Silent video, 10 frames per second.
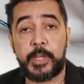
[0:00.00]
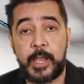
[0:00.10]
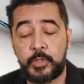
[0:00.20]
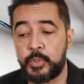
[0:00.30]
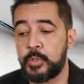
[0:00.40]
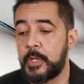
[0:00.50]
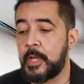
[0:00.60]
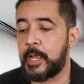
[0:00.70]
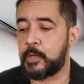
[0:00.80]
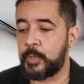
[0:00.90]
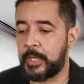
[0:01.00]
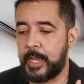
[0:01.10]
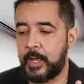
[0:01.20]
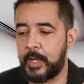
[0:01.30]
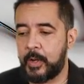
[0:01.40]
that I do, and
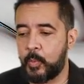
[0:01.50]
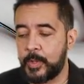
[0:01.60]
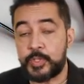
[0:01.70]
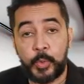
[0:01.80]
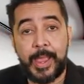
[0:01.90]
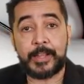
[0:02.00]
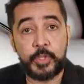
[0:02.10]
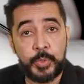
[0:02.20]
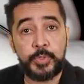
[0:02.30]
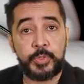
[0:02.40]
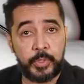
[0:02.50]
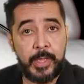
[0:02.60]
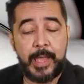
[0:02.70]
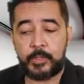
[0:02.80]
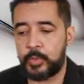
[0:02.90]
once you get used to
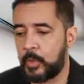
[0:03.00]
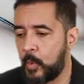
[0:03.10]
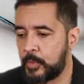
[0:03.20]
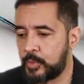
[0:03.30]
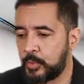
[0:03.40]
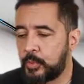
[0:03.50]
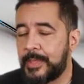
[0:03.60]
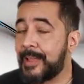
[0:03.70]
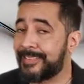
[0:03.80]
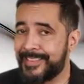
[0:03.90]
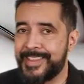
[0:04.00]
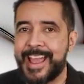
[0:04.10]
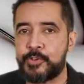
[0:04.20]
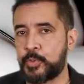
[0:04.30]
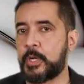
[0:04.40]
that, you're going to do that
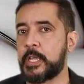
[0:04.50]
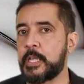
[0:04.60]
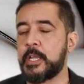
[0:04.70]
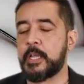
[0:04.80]
naturally.